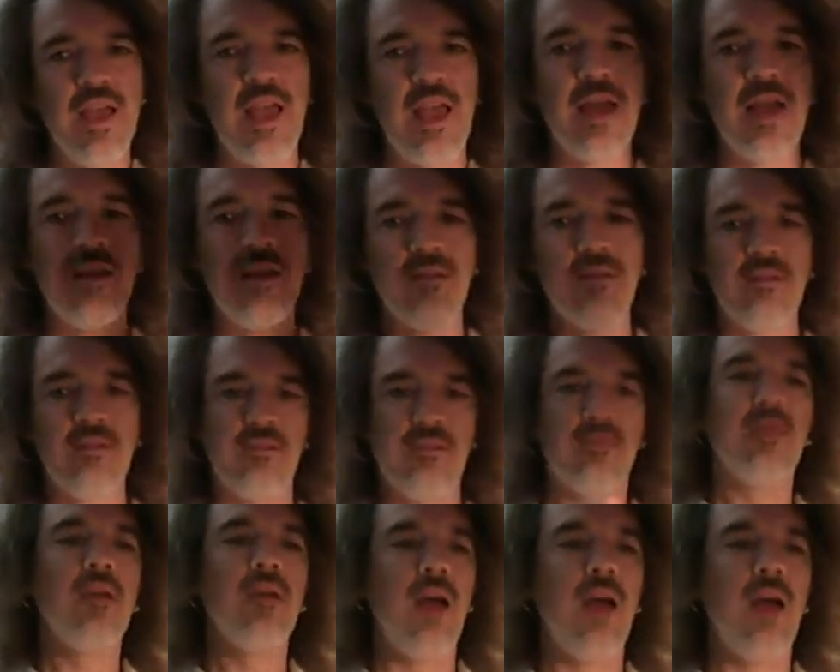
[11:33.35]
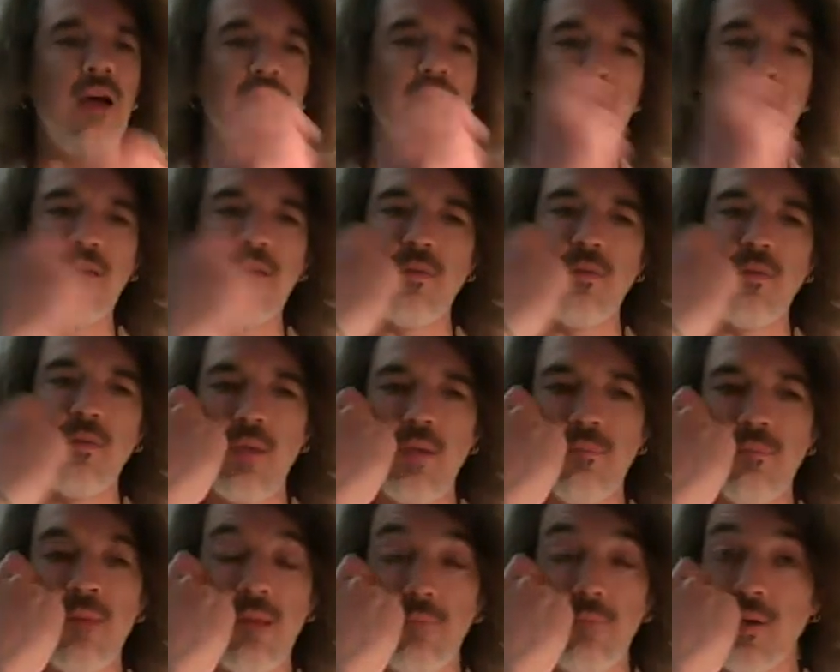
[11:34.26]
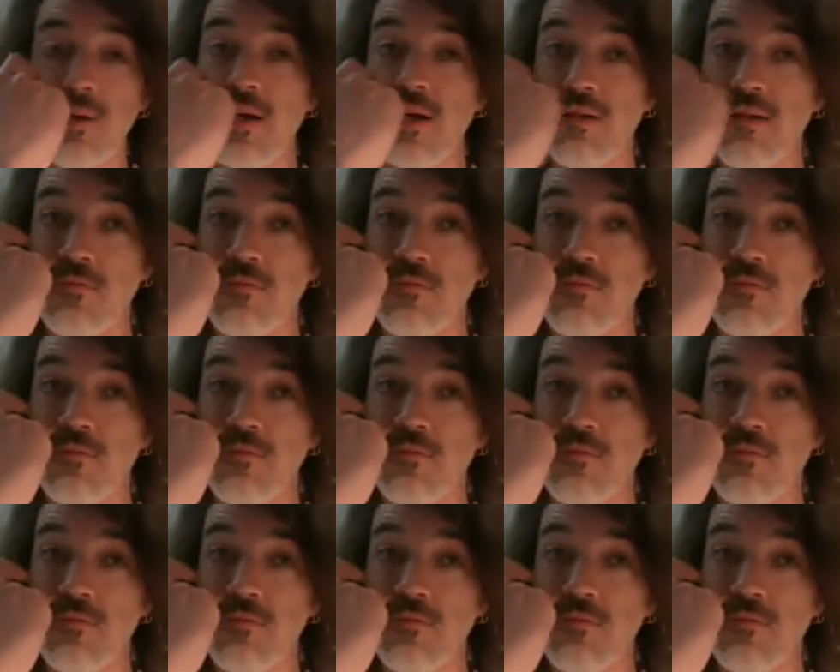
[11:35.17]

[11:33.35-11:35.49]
And I think it might be kind